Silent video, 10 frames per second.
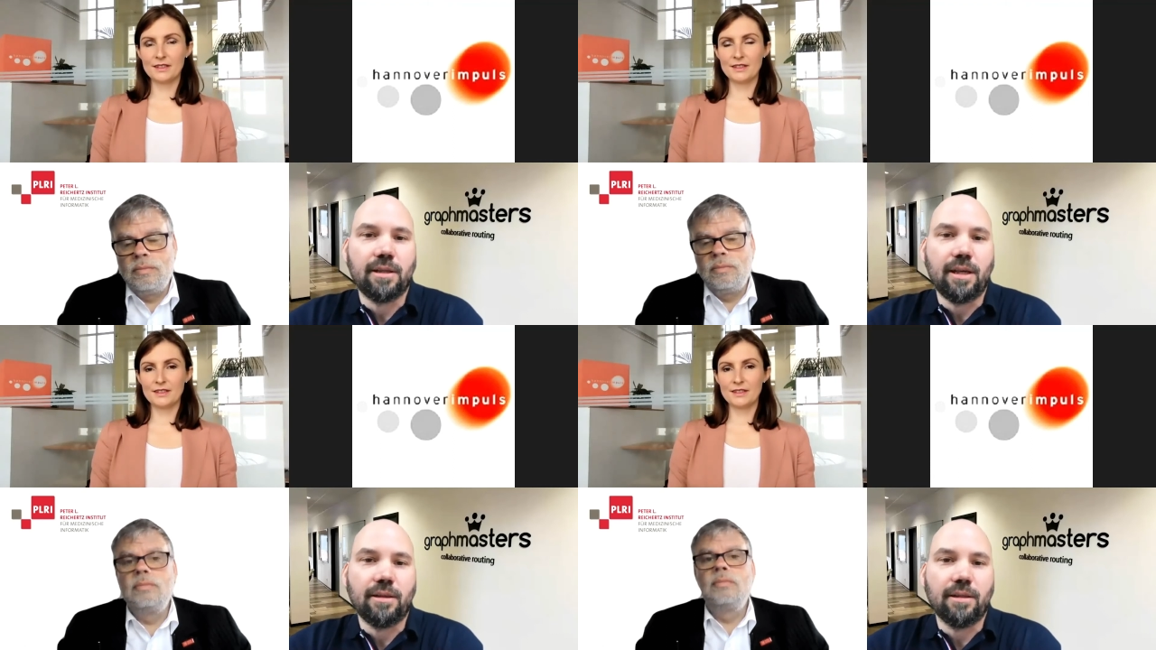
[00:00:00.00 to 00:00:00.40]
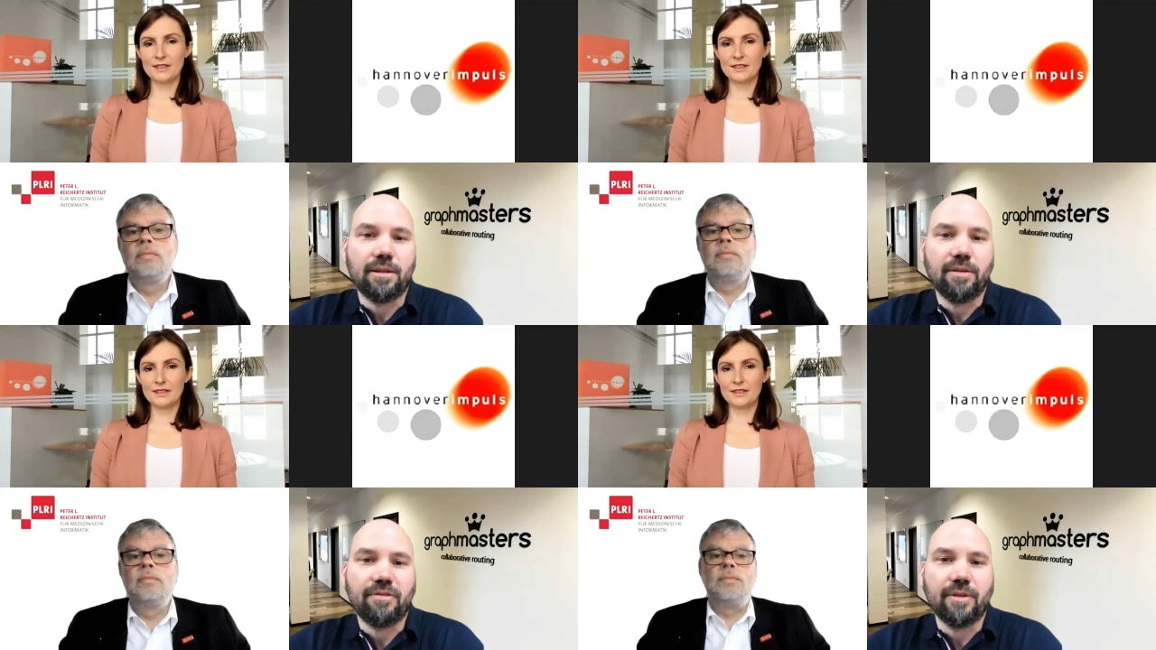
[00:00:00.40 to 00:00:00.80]
Speaker 1: and the
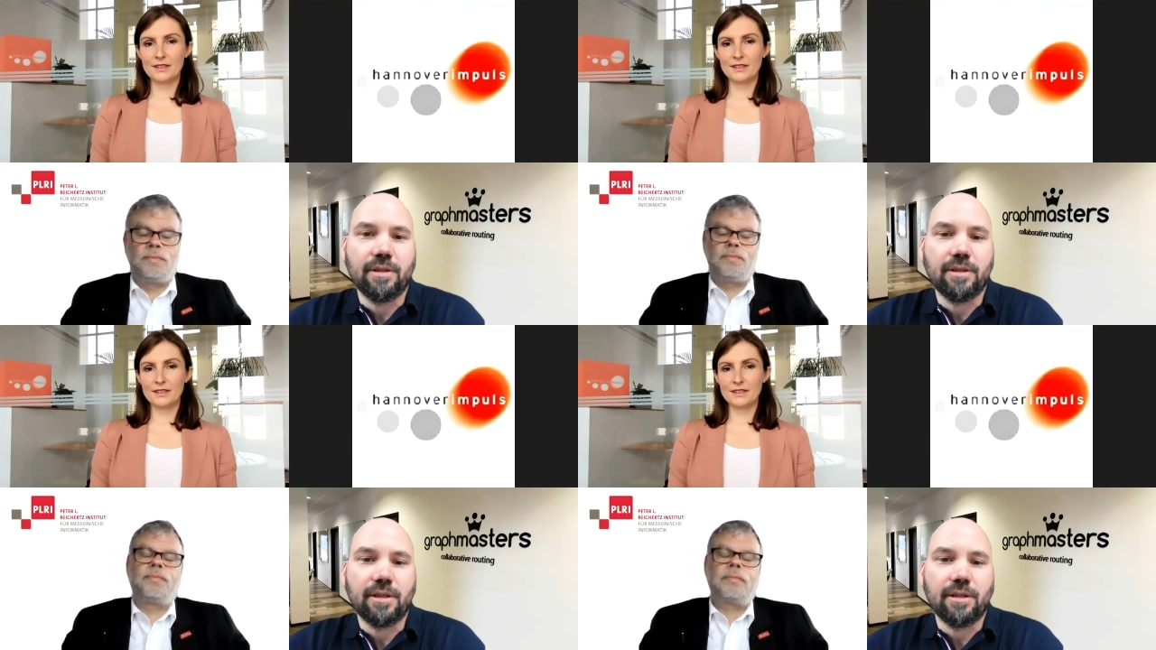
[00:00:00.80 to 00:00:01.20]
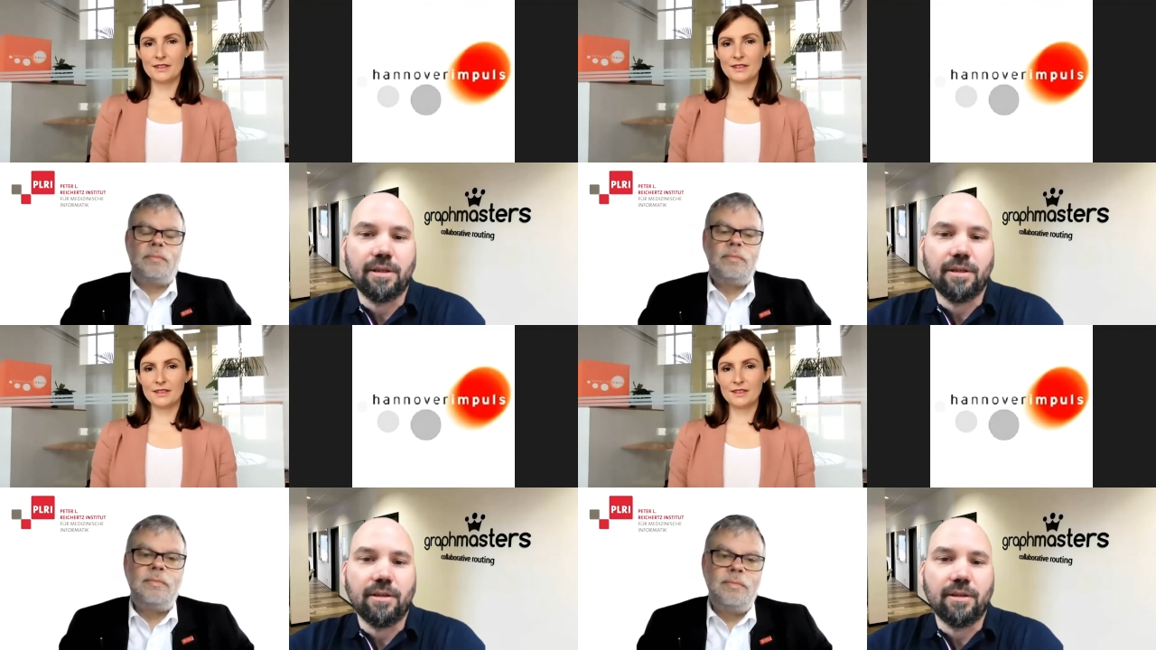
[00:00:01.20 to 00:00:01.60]
different
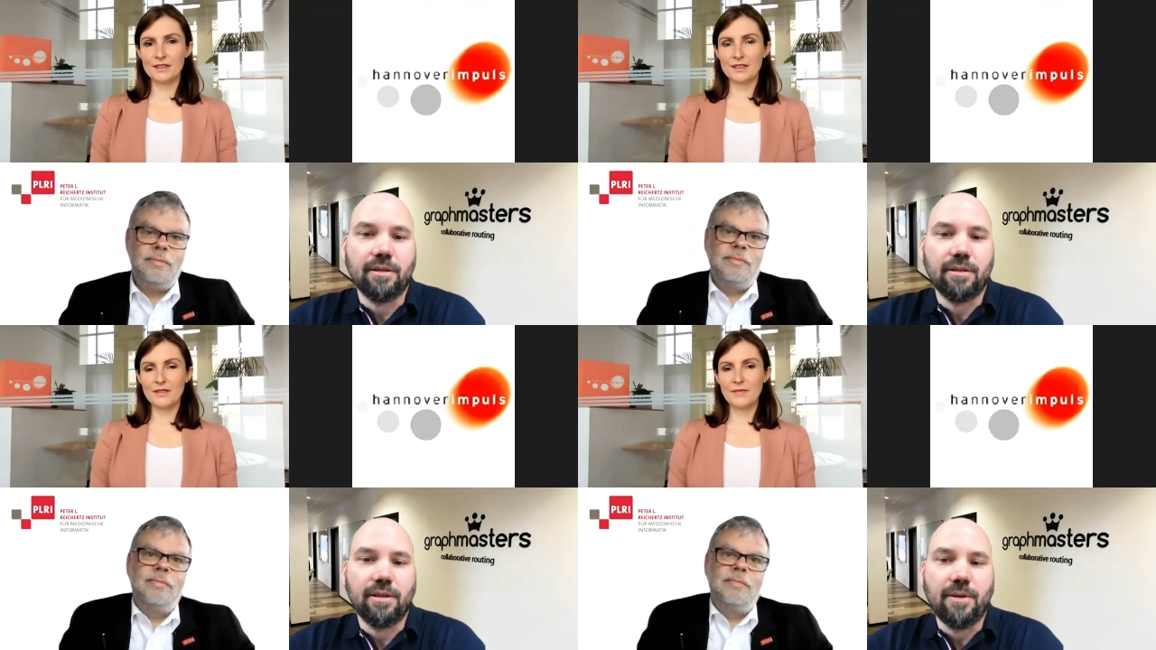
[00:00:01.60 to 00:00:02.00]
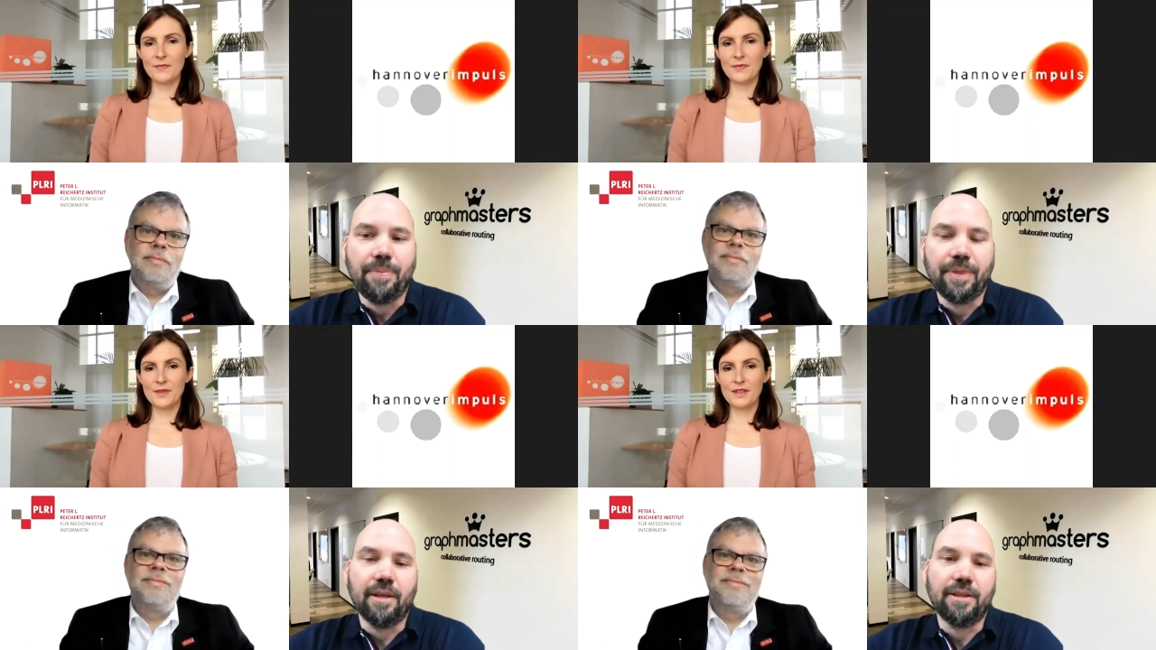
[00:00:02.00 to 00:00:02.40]
mm. uh,
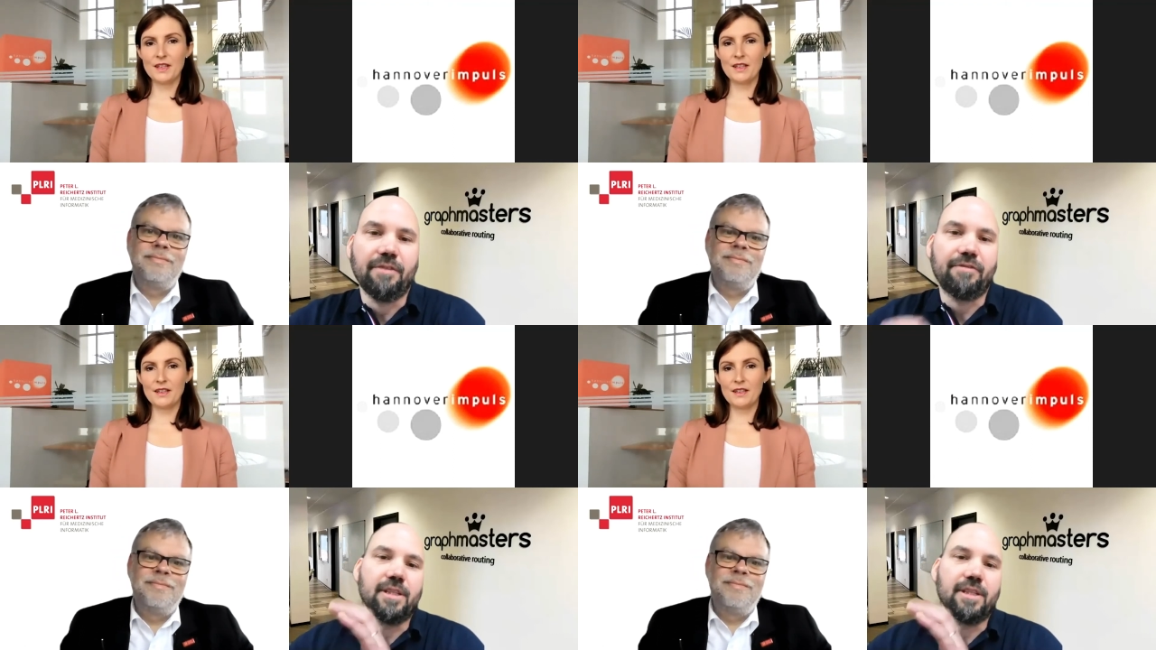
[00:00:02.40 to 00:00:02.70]
the different